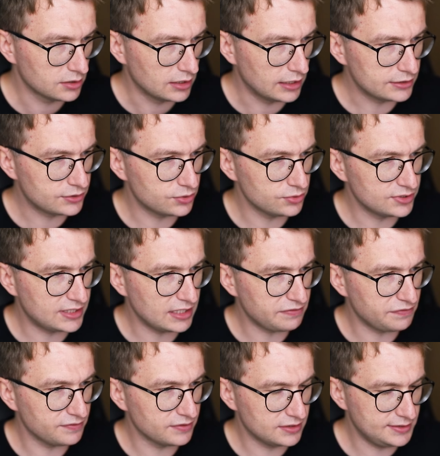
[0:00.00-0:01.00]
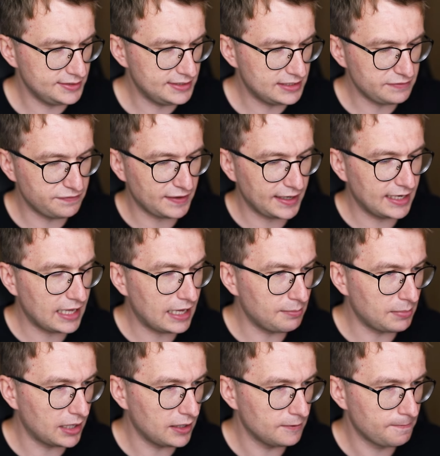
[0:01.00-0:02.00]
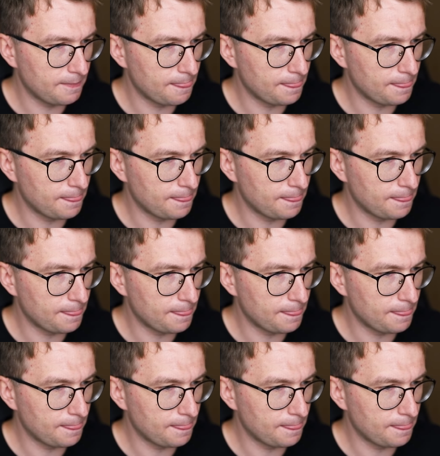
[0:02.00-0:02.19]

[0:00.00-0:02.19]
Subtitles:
Let's use DeFi Llama.